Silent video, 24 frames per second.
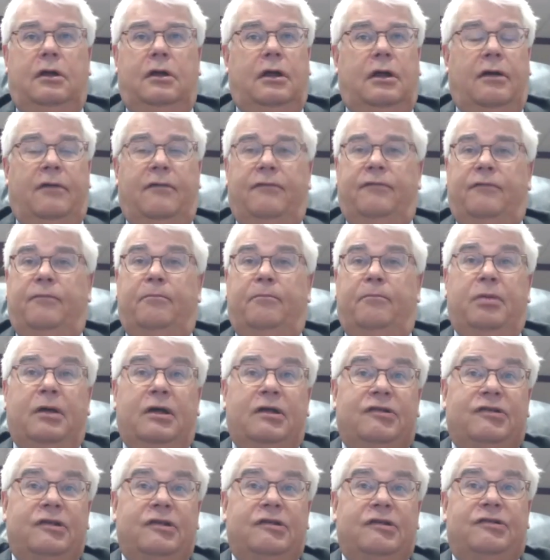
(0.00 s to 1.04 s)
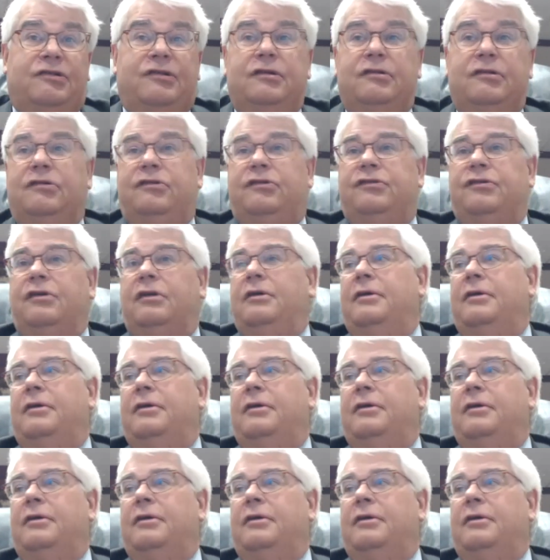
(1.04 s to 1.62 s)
of businesses,